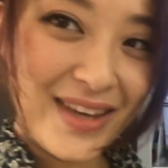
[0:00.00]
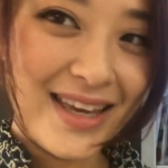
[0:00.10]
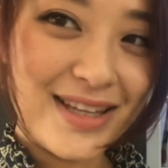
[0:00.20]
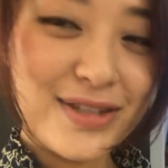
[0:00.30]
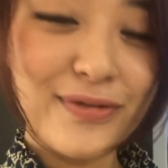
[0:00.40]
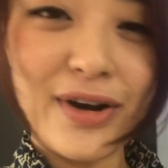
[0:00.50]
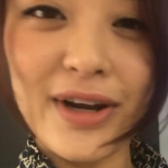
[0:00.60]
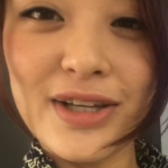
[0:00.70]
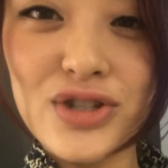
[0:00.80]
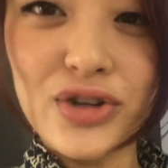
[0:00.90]
It's a
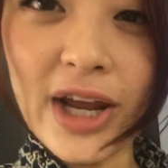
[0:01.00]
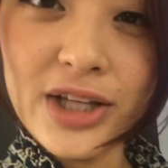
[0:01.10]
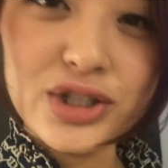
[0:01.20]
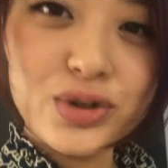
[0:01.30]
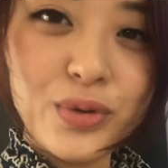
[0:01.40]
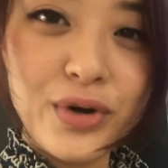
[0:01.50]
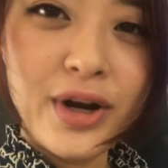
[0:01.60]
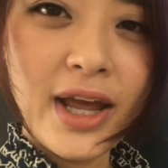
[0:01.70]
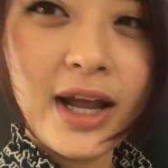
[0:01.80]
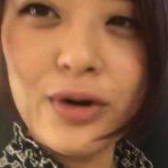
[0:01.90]
very strange
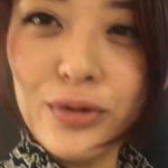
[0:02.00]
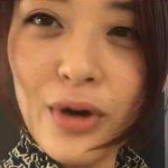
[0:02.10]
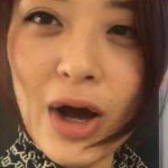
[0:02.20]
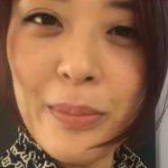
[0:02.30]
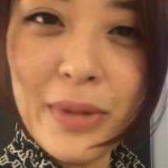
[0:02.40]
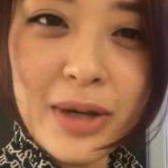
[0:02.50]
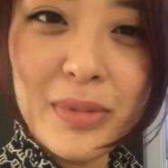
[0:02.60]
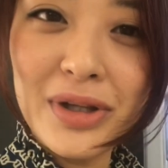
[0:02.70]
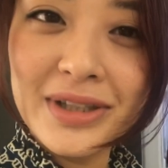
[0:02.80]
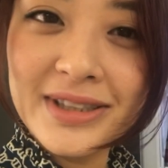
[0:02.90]
tour, and I don't know how
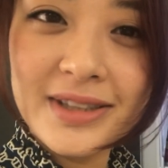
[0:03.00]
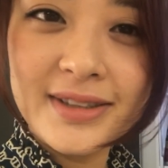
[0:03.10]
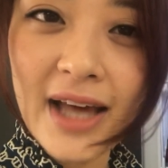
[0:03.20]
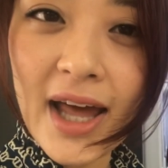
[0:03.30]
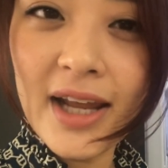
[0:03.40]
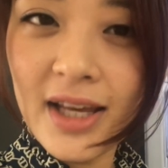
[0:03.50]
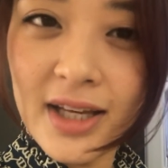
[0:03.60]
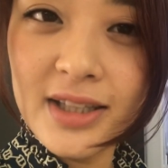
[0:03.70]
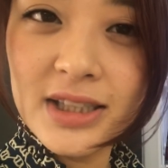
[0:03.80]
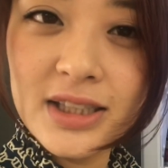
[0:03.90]
minimalist that
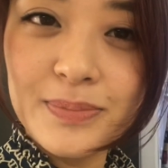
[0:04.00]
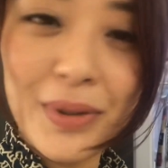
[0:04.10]
is,